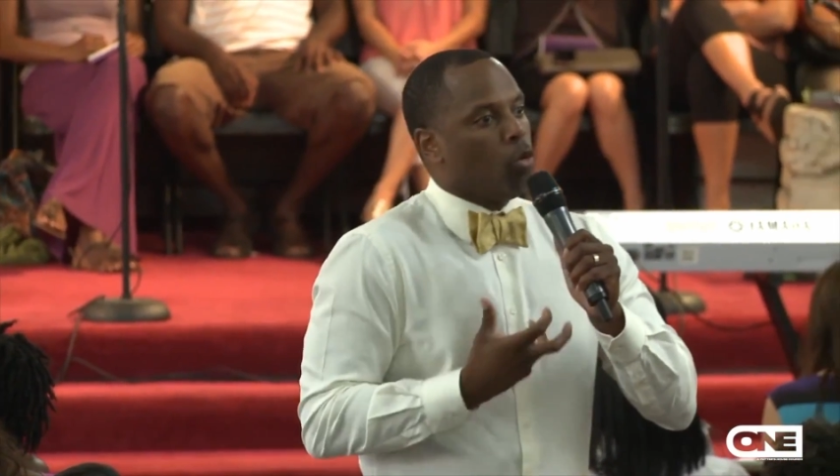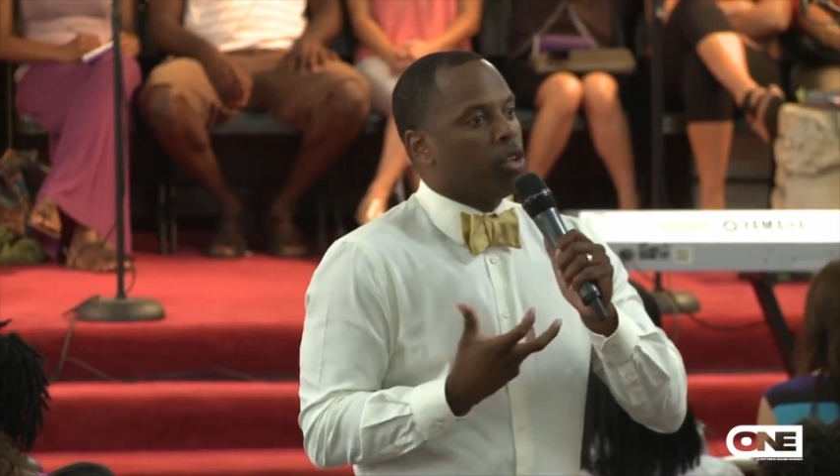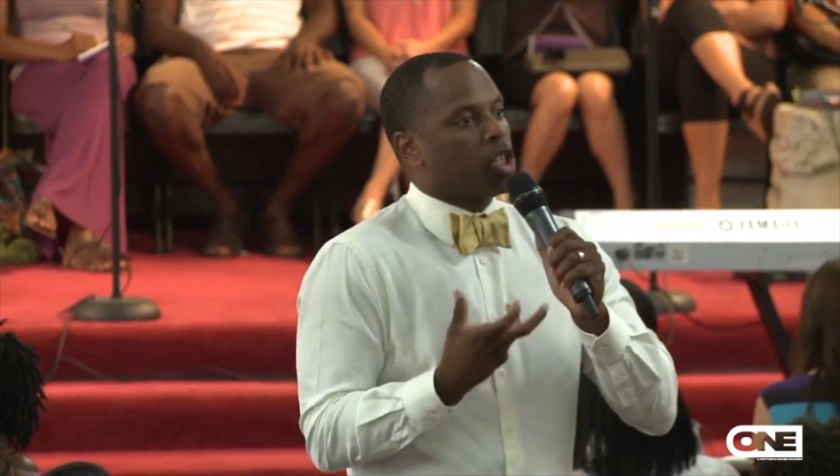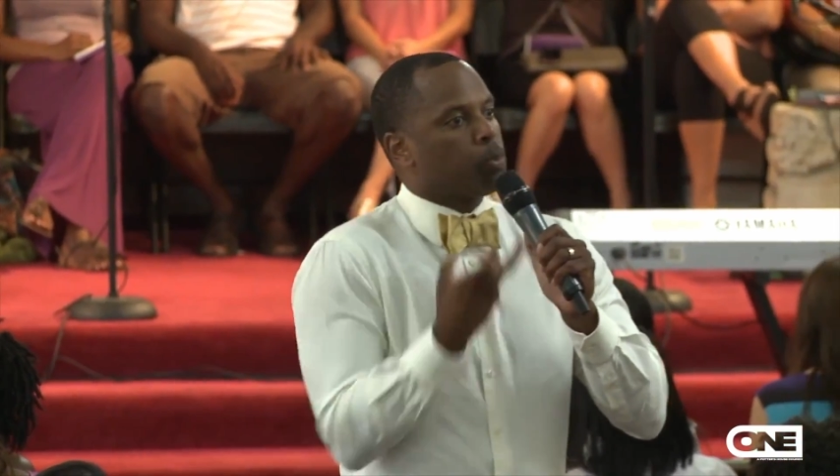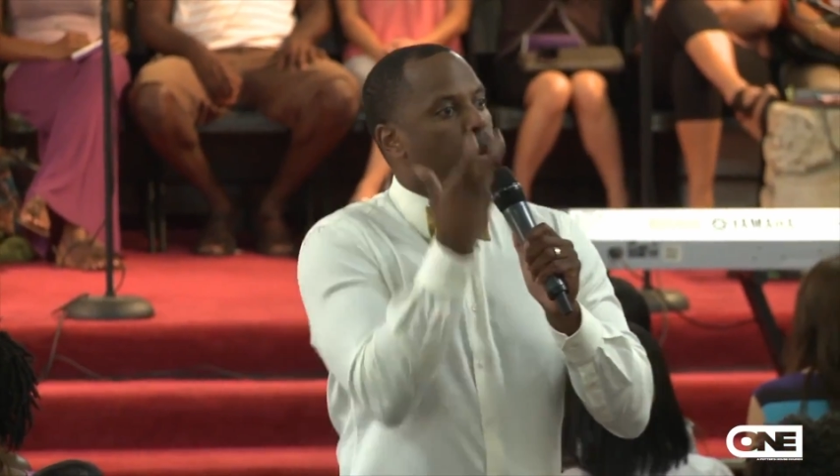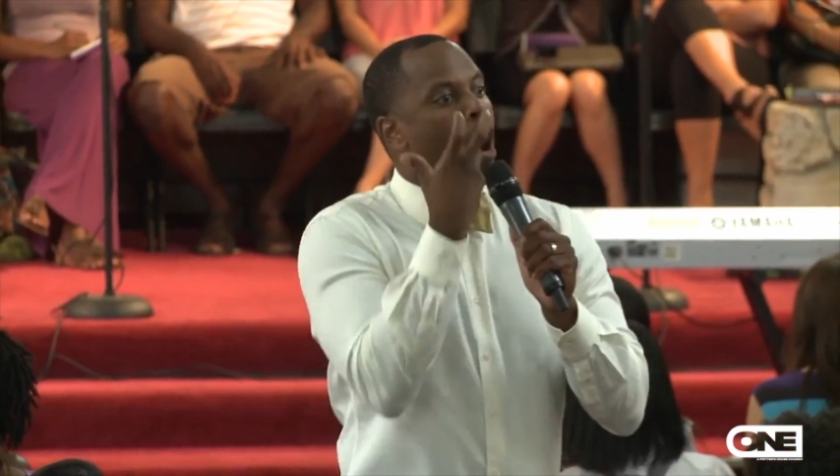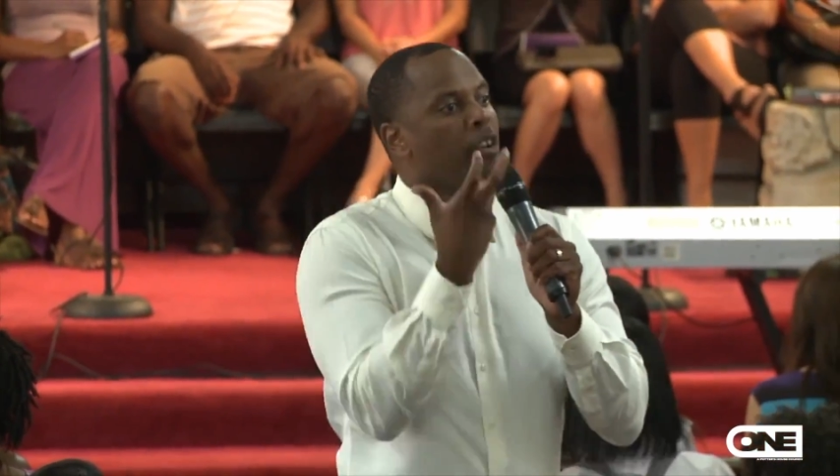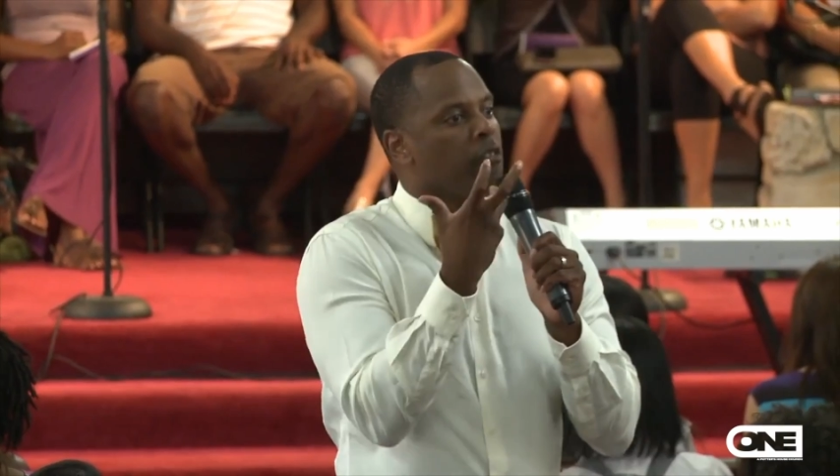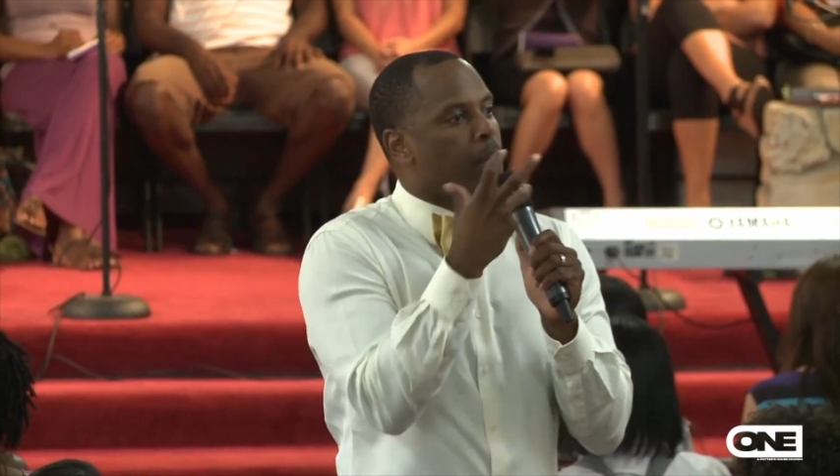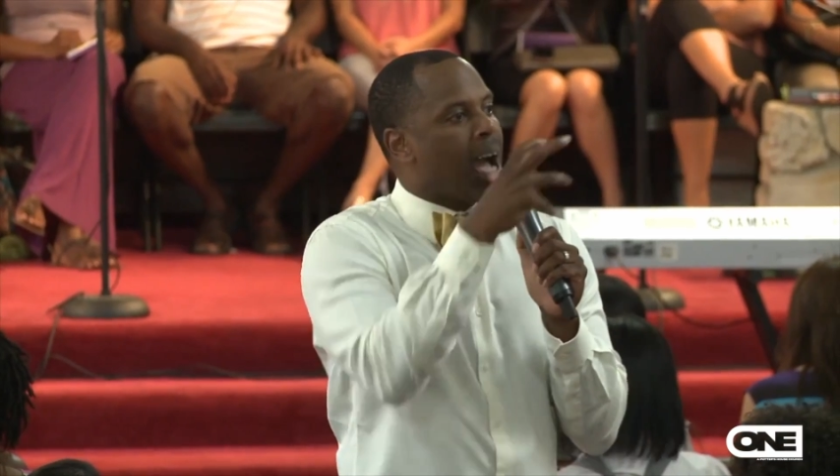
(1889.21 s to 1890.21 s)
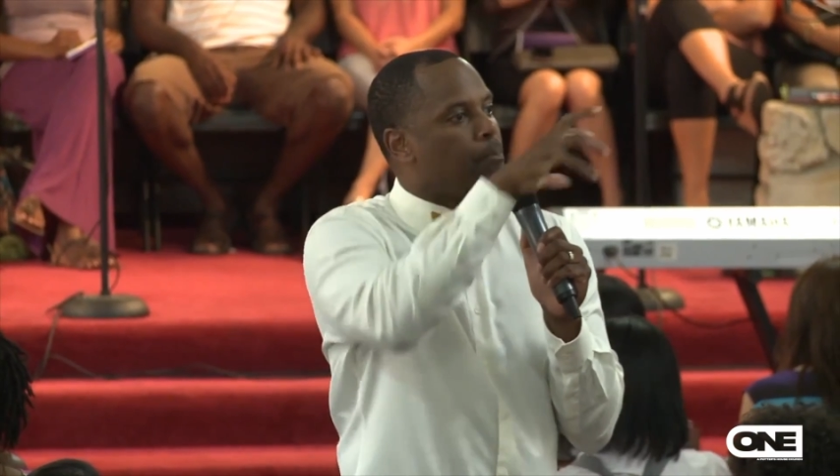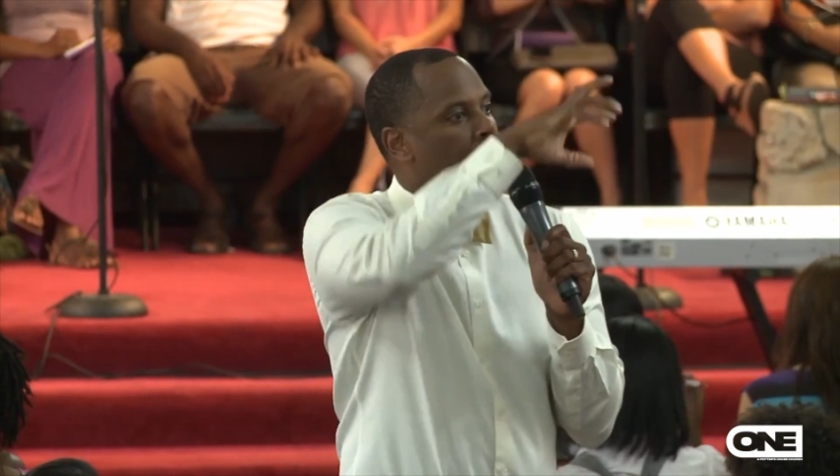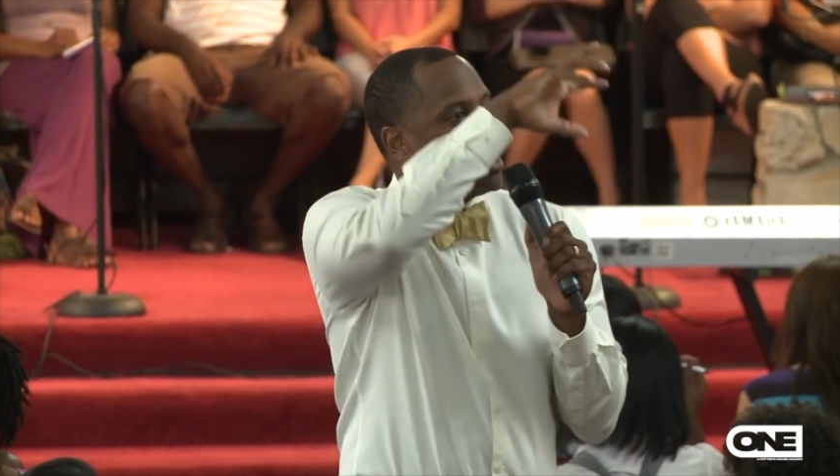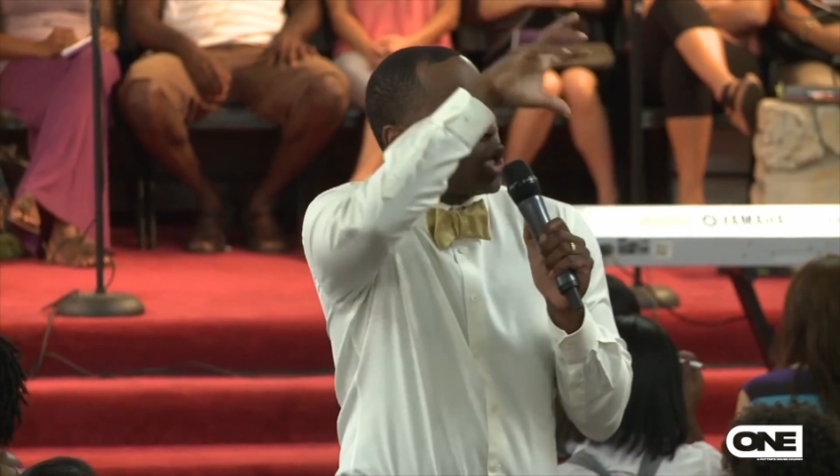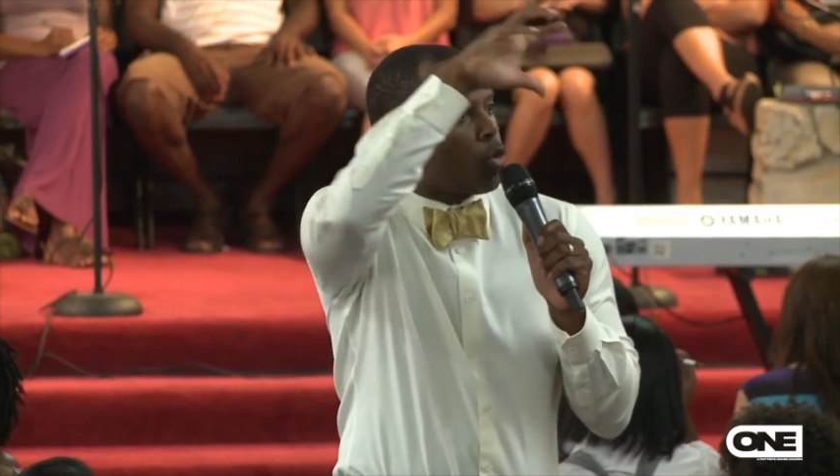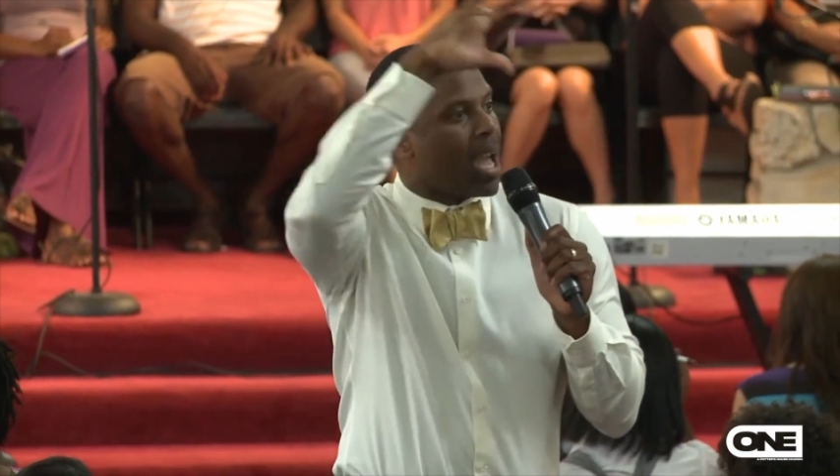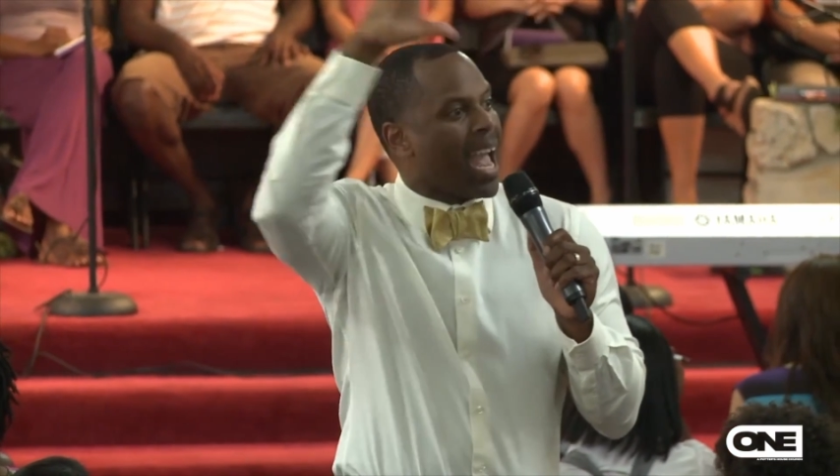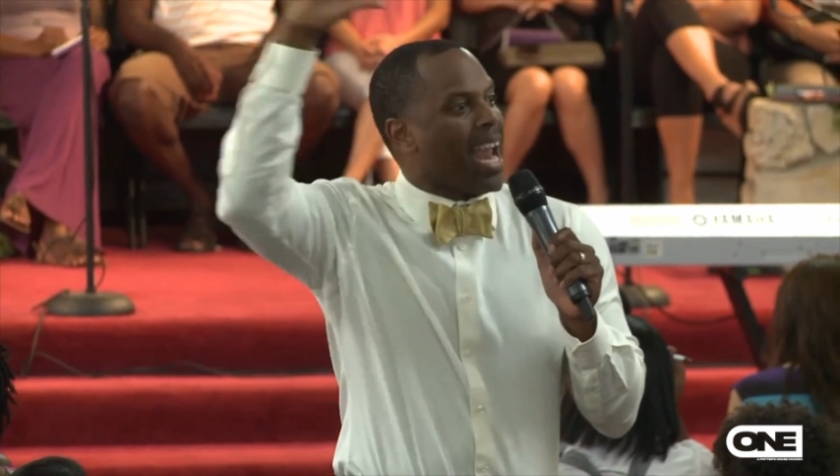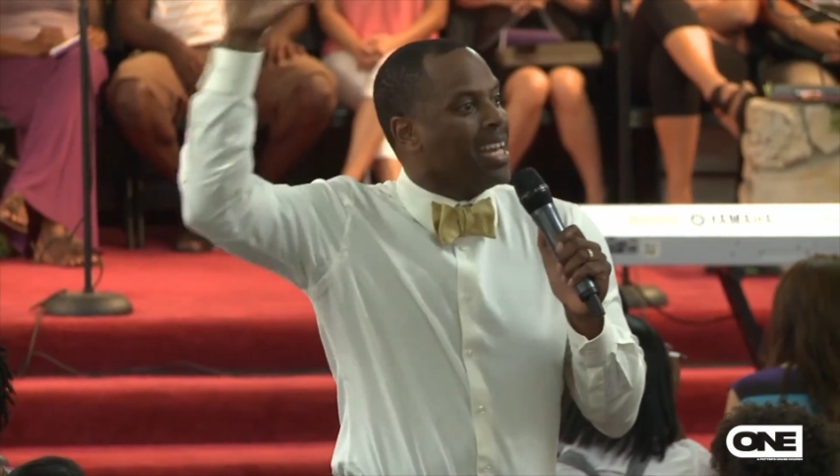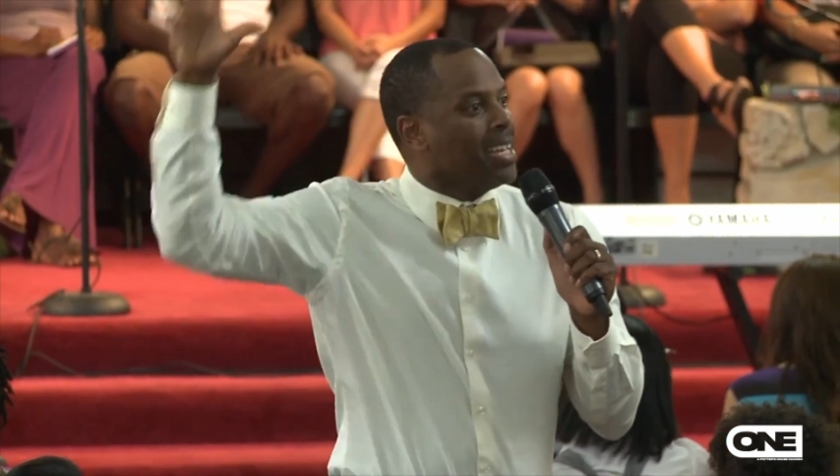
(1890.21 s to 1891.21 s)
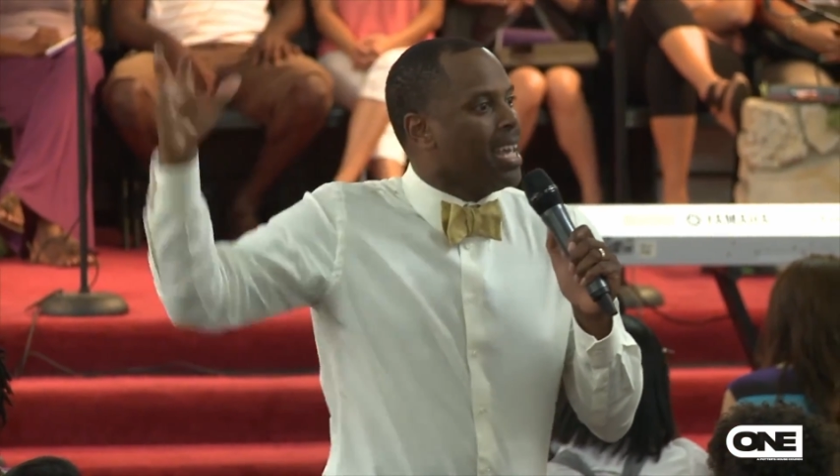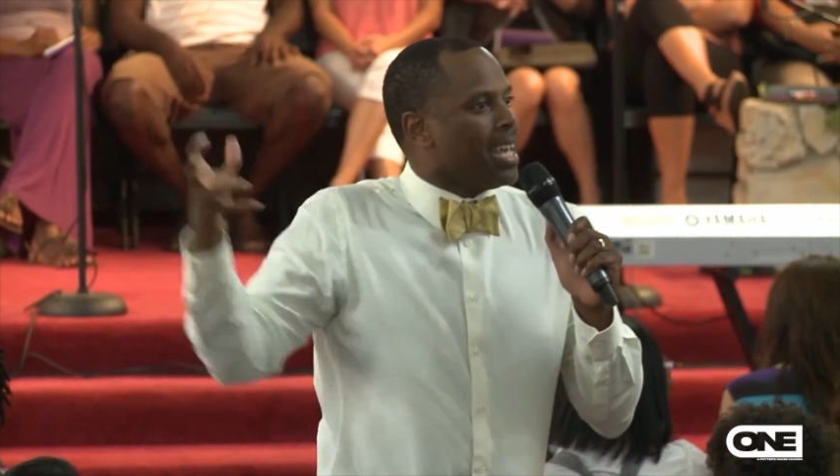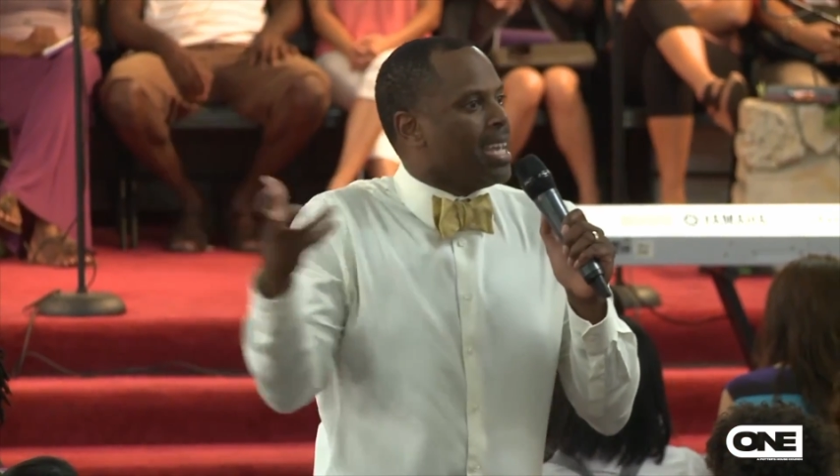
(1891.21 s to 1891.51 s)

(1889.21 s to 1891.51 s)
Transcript: which is part of my being created